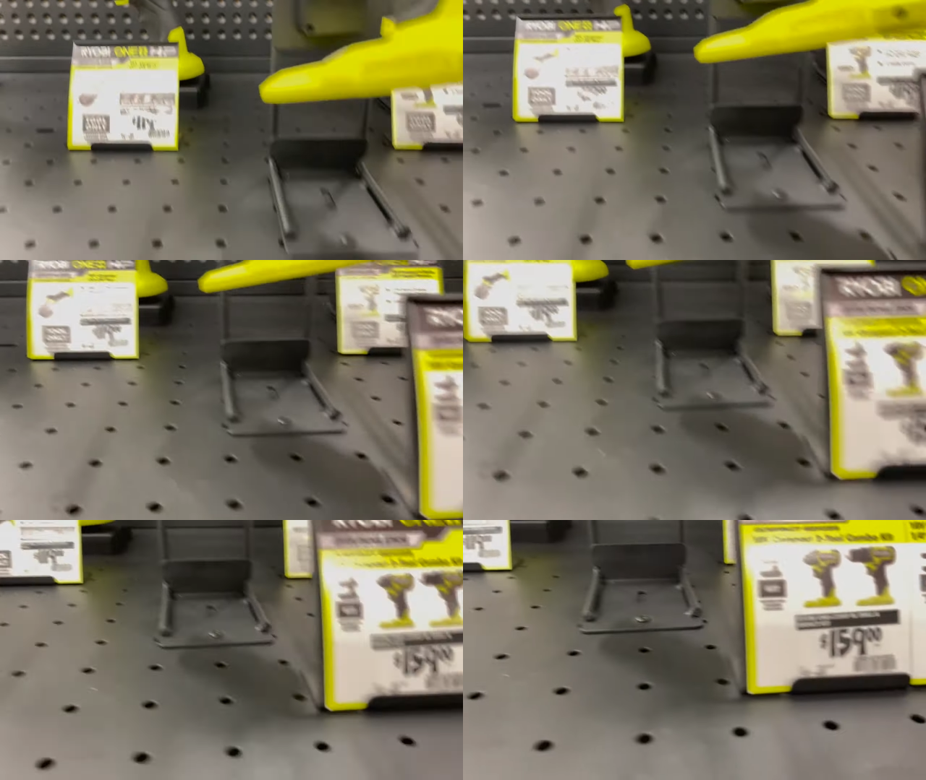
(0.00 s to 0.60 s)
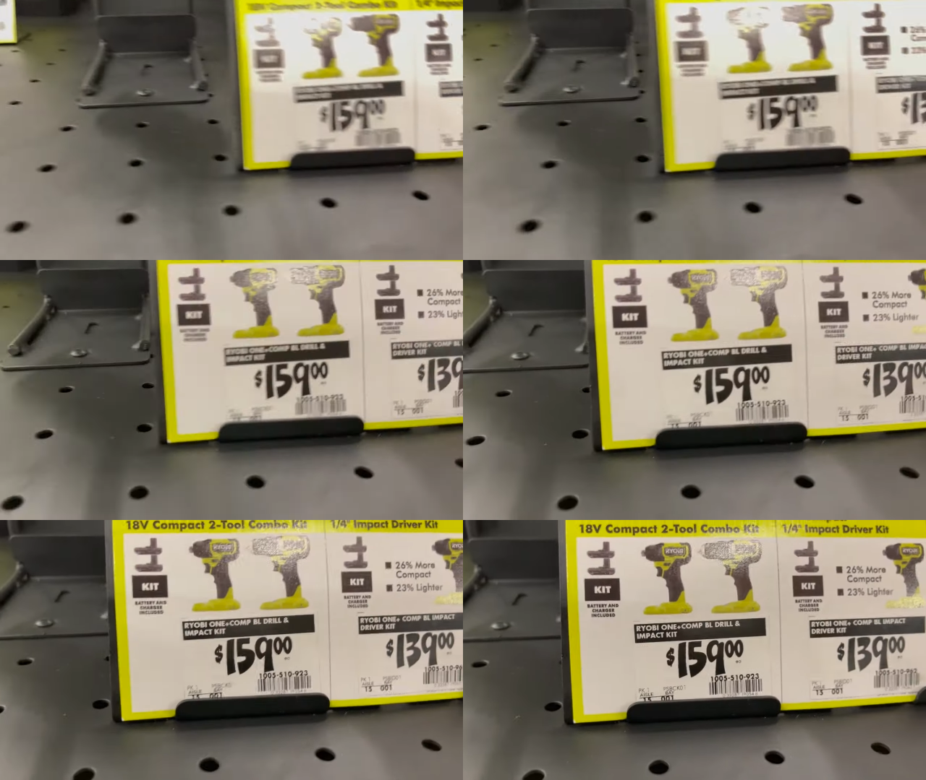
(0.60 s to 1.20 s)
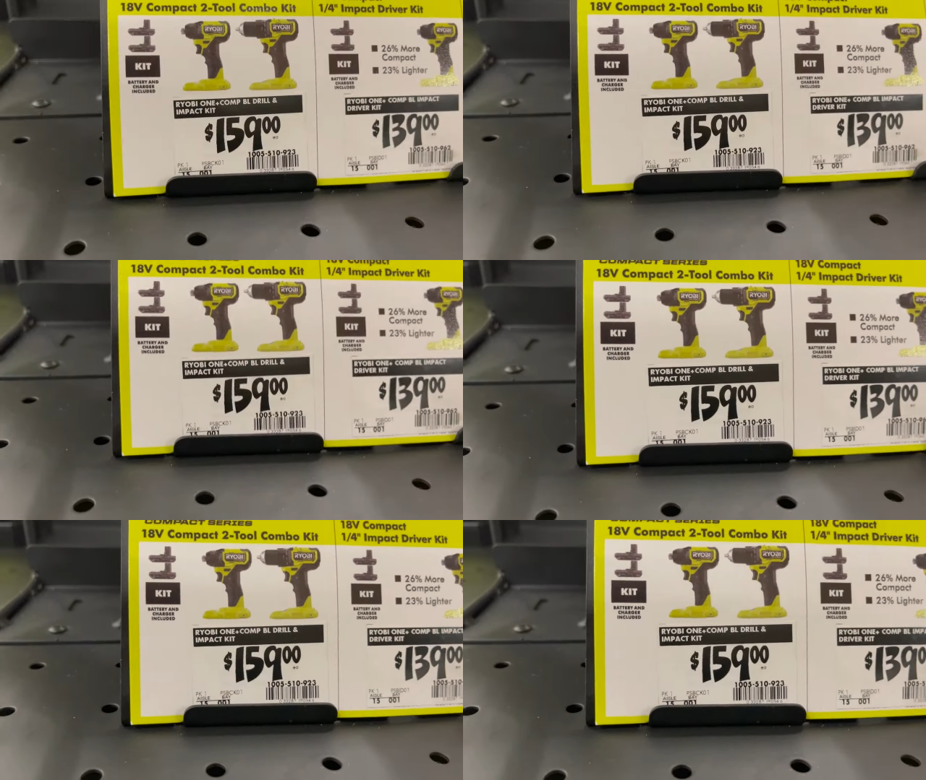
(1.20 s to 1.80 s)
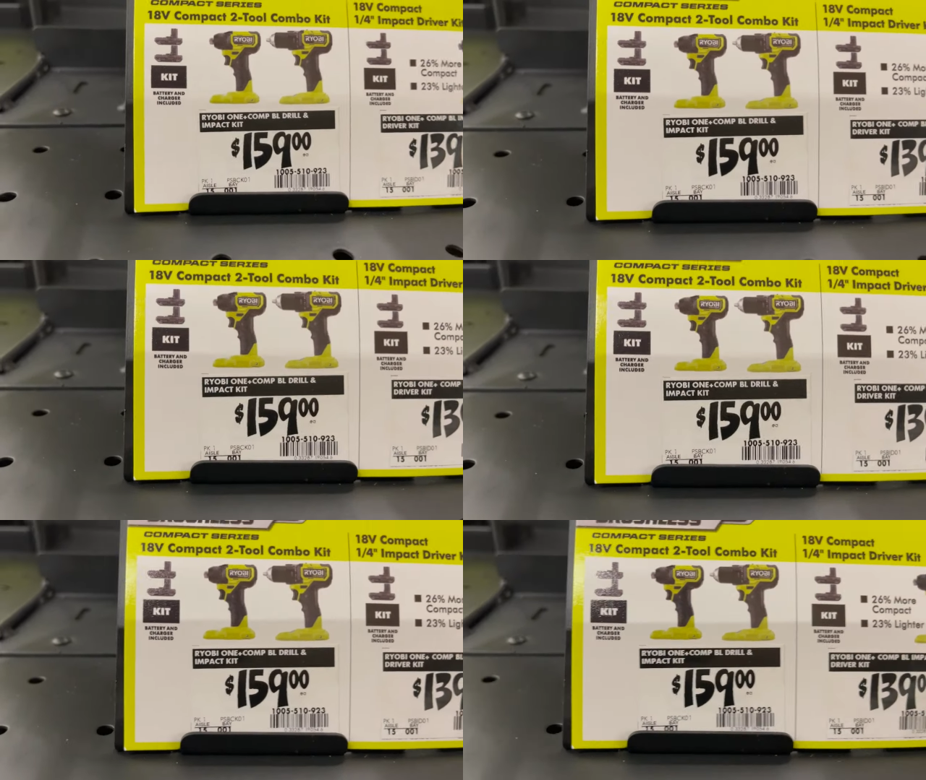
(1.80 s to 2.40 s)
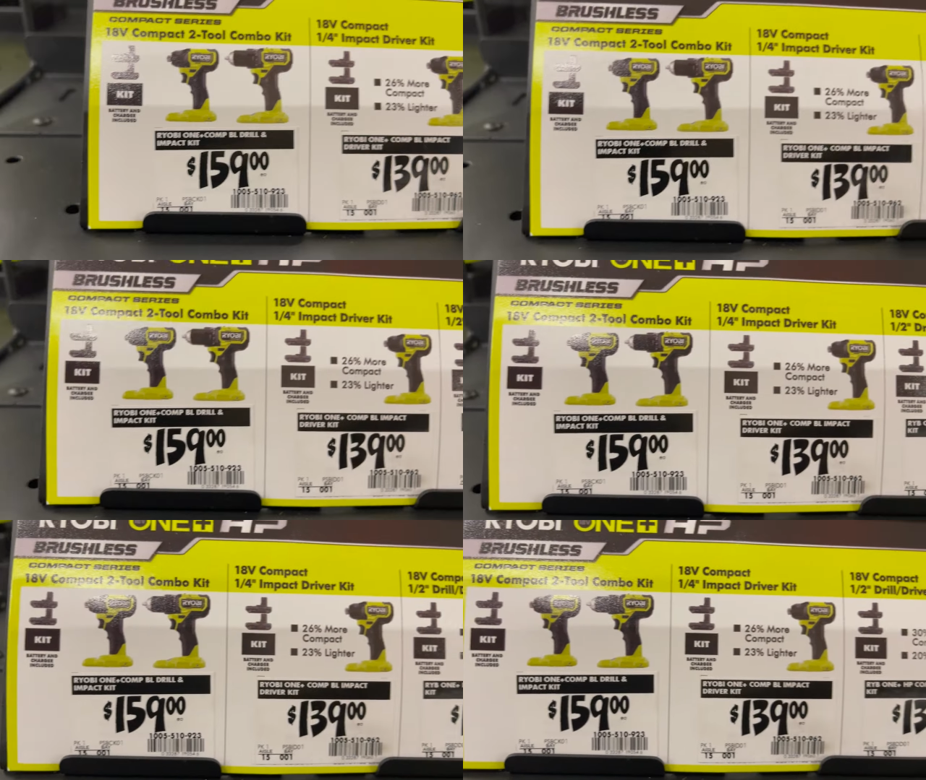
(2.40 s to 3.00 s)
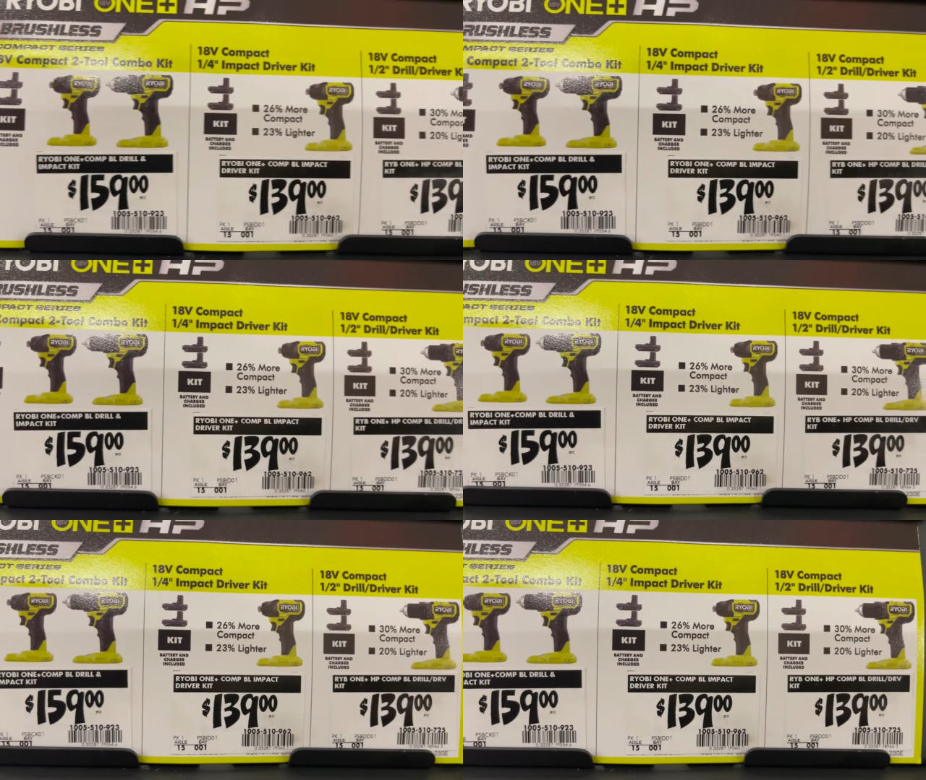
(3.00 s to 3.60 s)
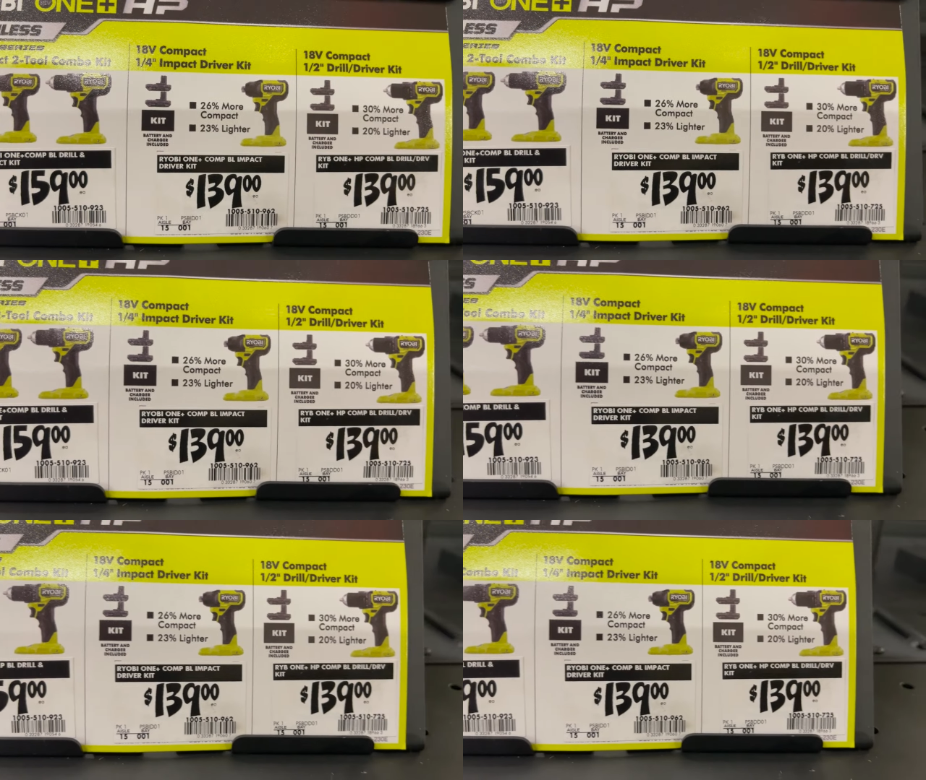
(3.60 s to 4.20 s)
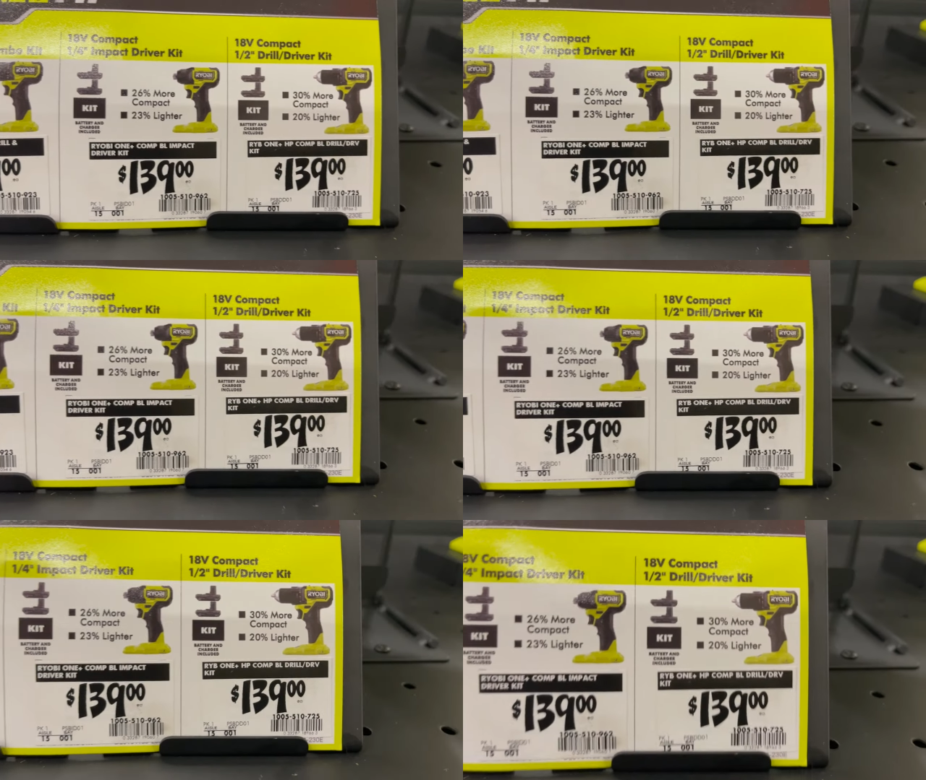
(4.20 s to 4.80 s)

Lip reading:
(no speaker visible)